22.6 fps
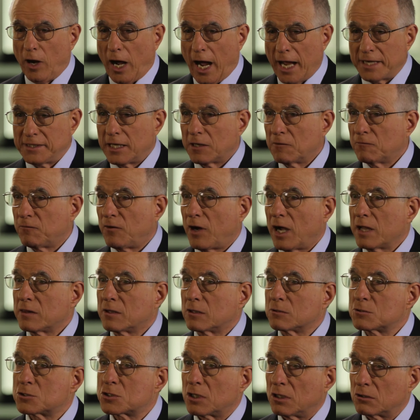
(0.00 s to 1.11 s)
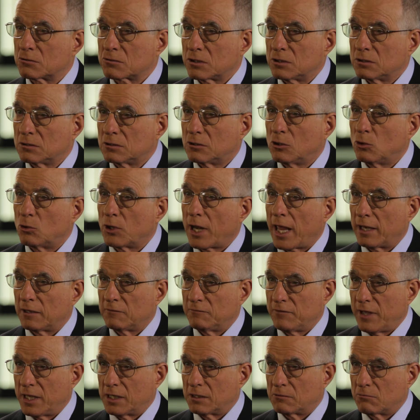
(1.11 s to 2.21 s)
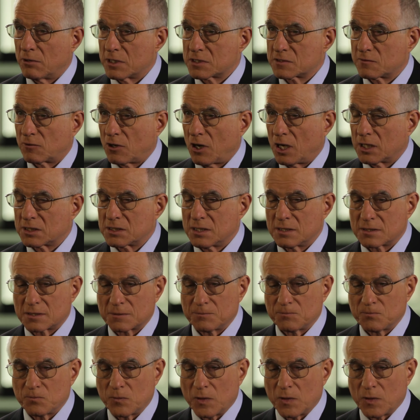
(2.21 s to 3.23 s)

identify those children who are at elevated risk for autism.